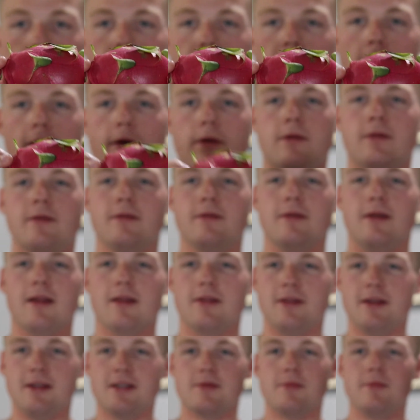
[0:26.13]
about
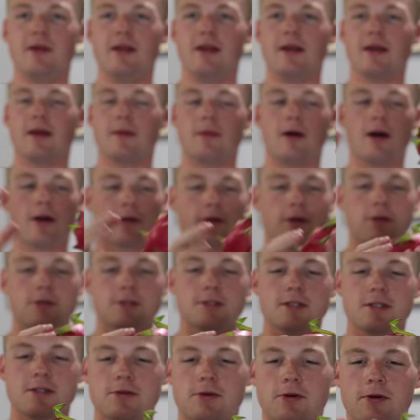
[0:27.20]
this big at my
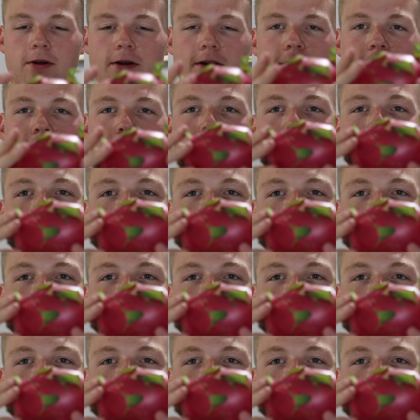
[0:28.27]
grocery store.